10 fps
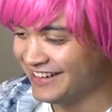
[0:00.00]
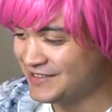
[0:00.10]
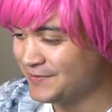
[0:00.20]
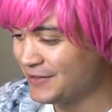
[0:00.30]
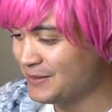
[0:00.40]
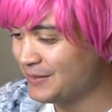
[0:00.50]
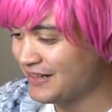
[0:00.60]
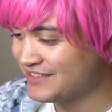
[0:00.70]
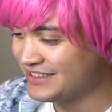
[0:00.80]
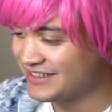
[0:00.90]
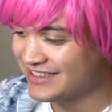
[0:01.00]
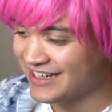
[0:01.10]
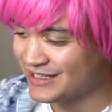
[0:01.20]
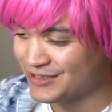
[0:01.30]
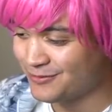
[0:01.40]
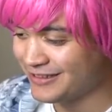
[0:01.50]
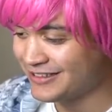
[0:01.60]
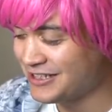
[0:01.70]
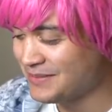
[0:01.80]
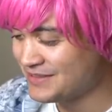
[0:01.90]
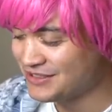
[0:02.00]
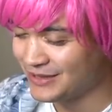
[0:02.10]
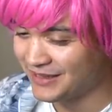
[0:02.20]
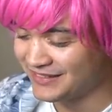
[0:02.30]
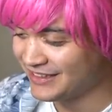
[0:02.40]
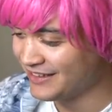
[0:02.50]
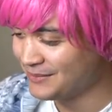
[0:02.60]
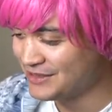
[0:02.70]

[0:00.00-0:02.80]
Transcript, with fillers: It's funny, but I've seen this cat so many times. 2 out of 10.